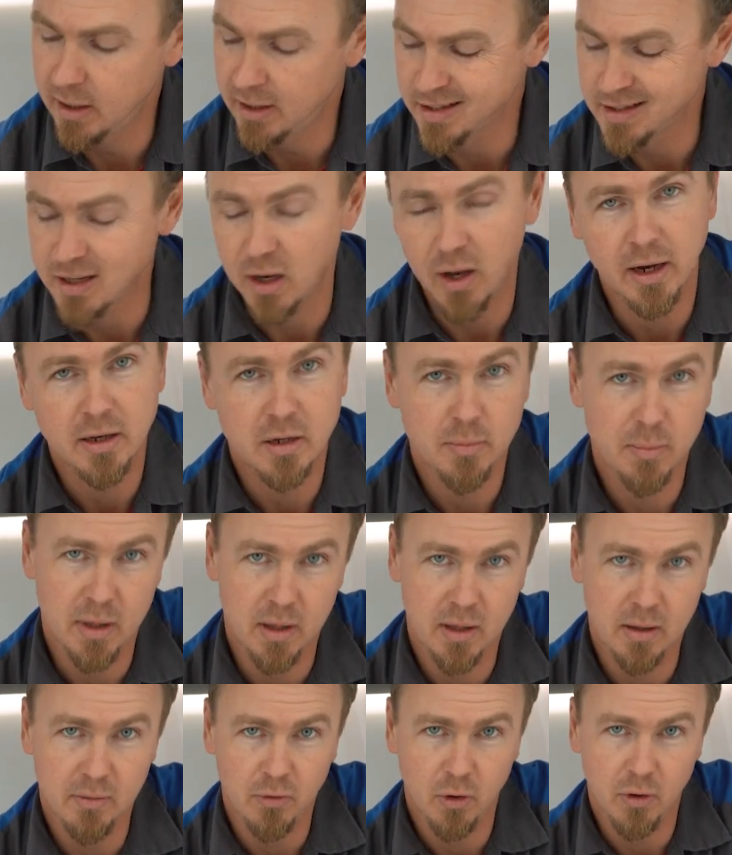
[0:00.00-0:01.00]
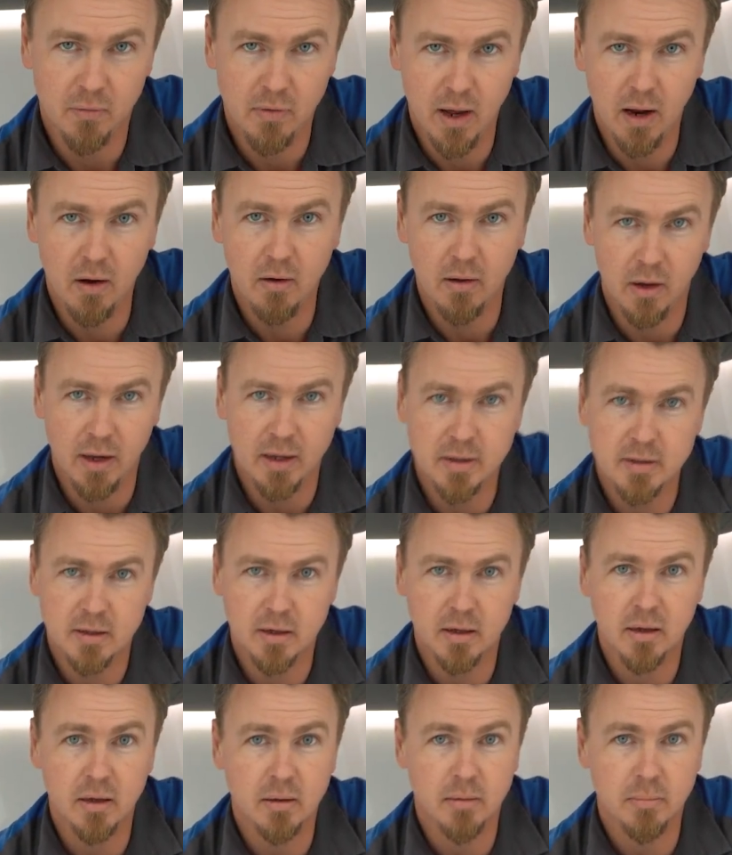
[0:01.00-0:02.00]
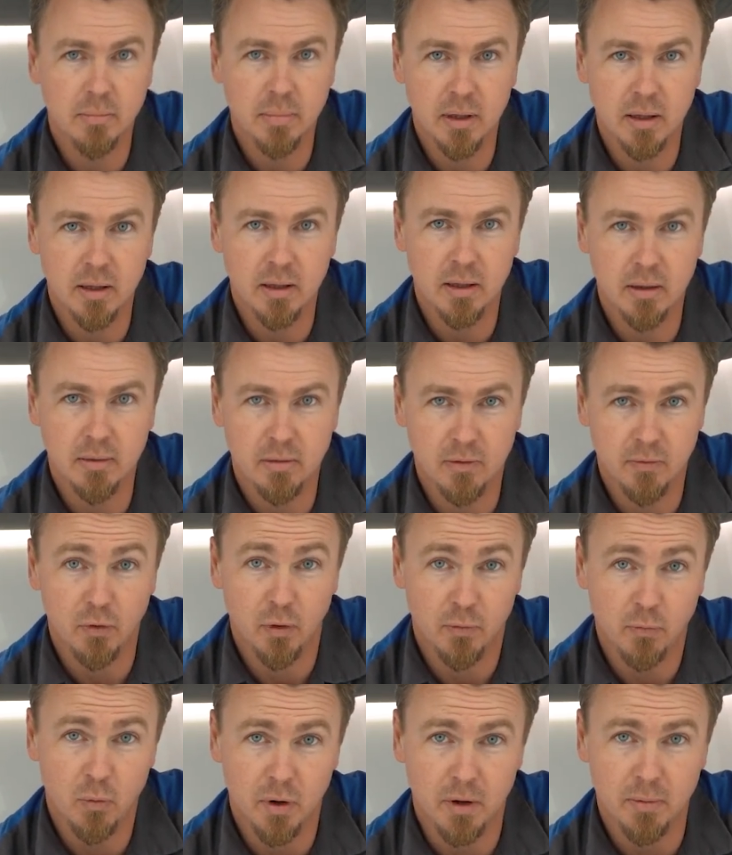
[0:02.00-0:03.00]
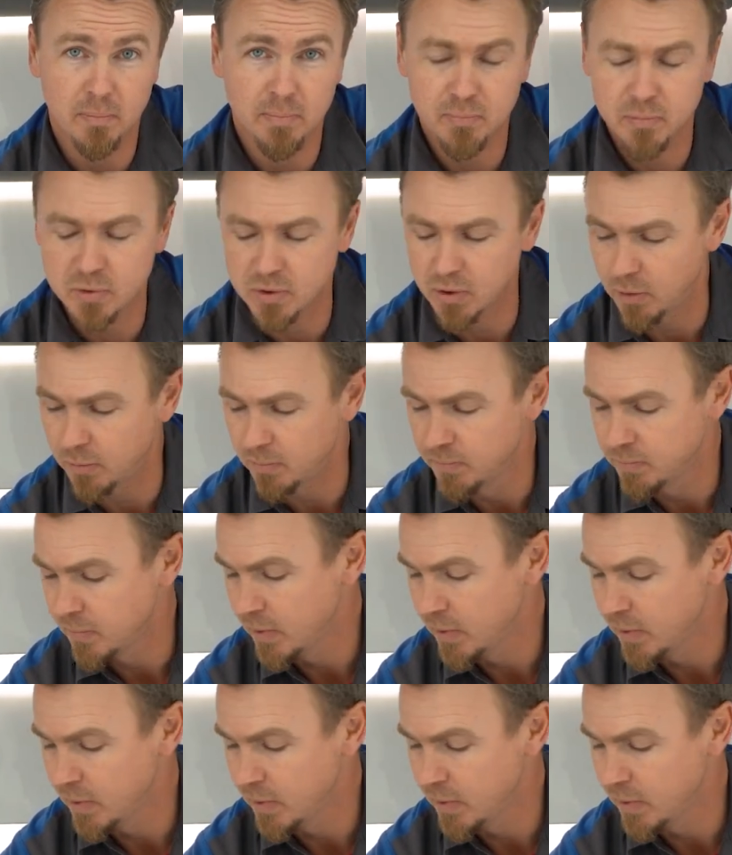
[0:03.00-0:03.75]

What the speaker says: doesn't like to be full of air; it likes to be full of water. So